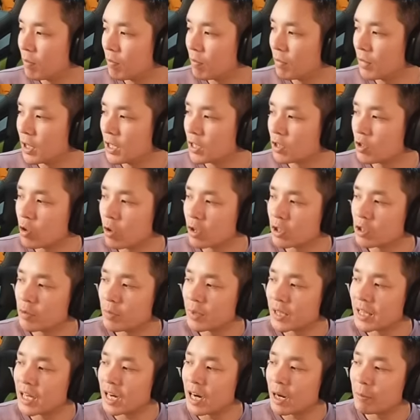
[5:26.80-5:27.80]
is going to
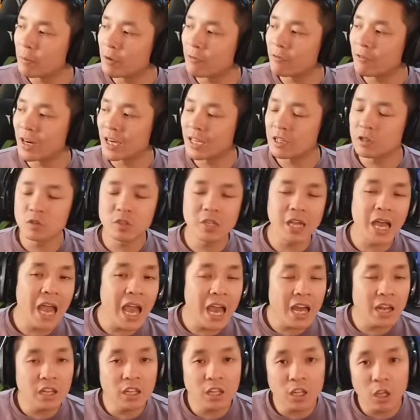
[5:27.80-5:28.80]
be the upper finals
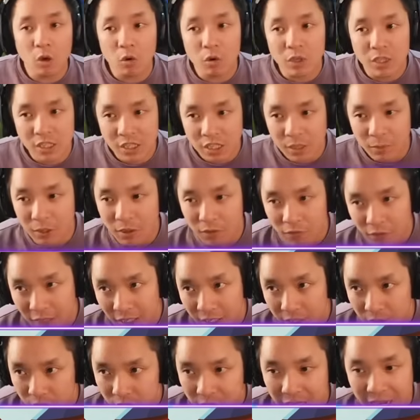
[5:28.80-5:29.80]
and lower
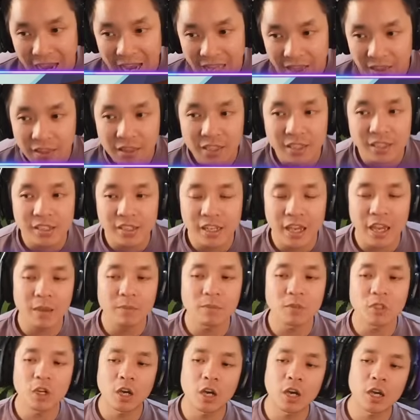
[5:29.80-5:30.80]
semifinals at the
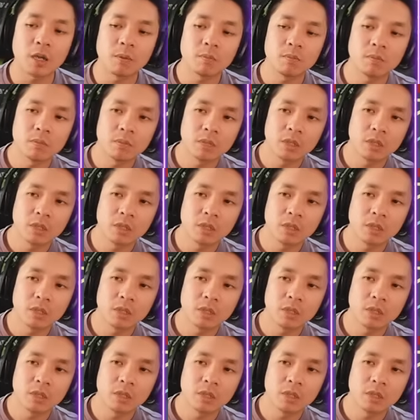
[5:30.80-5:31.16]
same time.